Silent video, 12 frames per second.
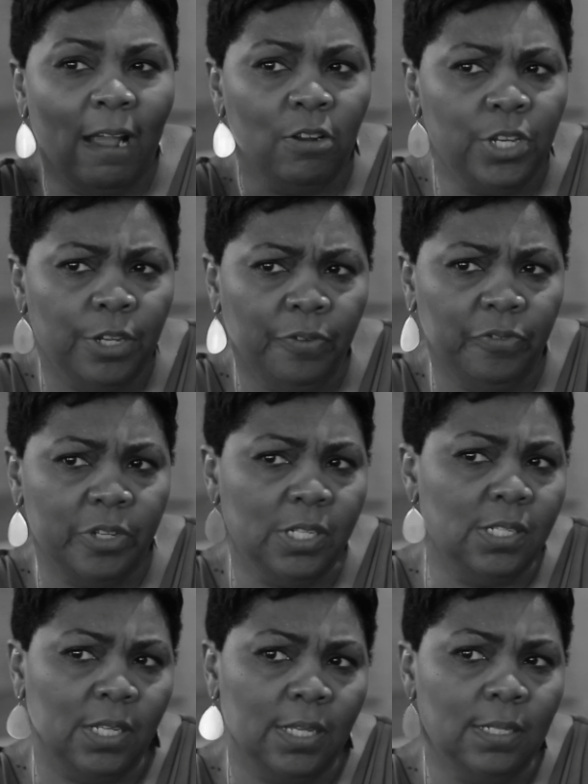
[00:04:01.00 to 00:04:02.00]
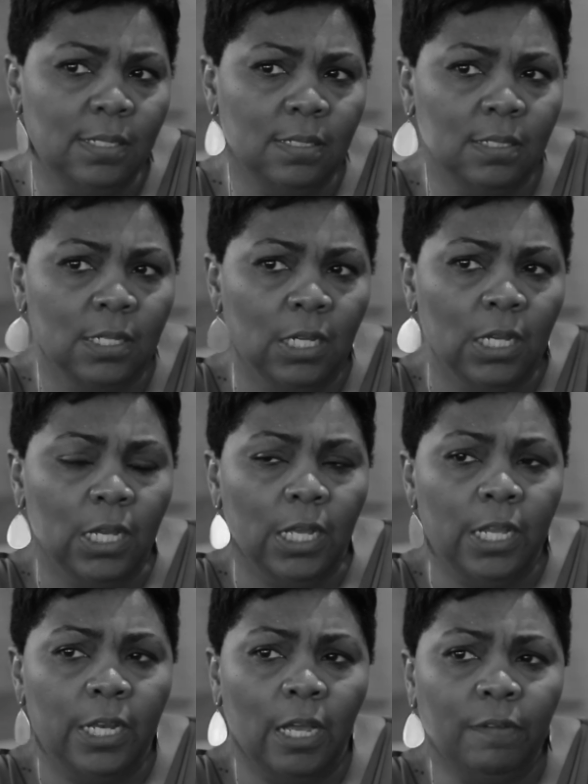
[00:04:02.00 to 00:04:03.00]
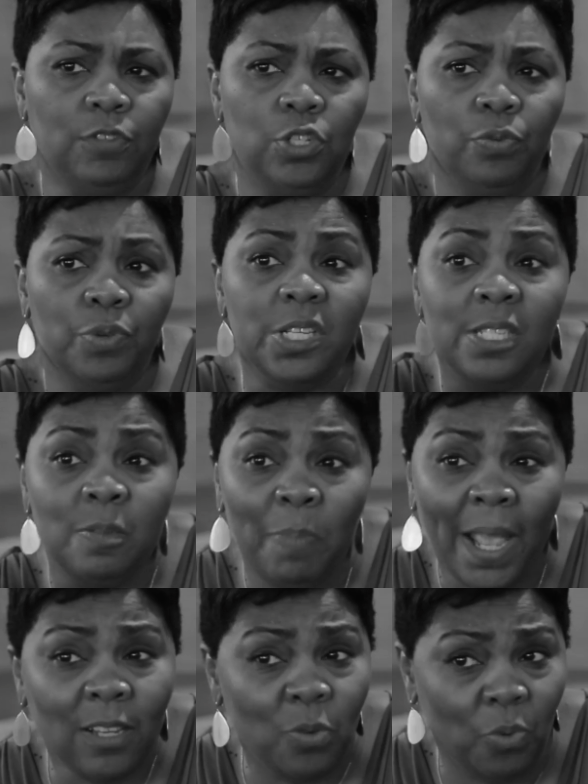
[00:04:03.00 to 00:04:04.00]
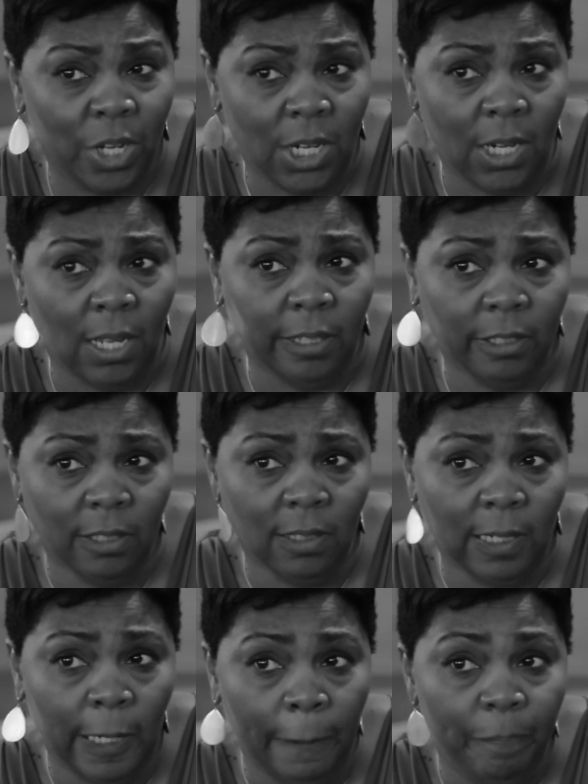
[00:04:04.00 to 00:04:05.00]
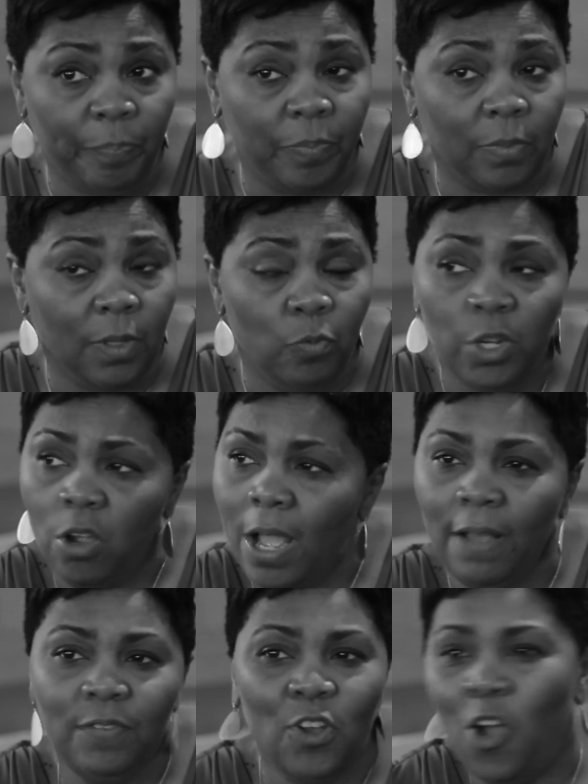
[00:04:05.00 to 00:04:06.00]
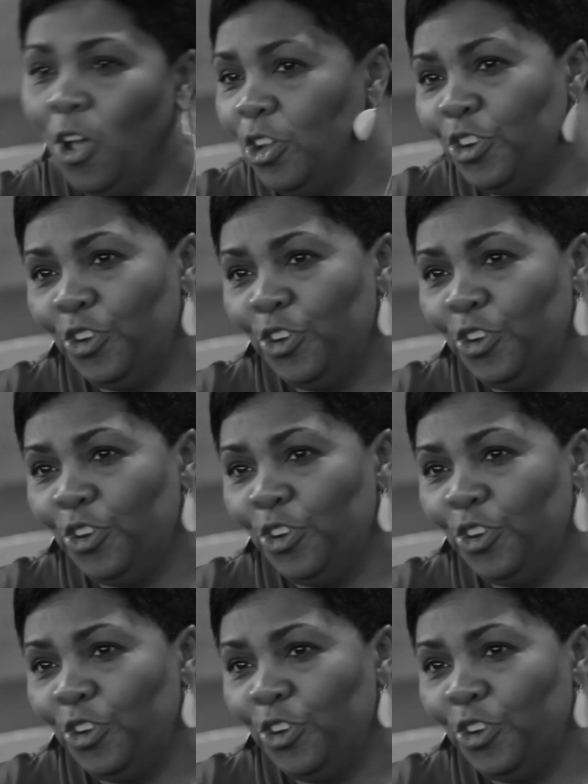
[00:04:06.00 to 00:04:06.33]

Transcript: our differences enough to respect one another. We don't have to all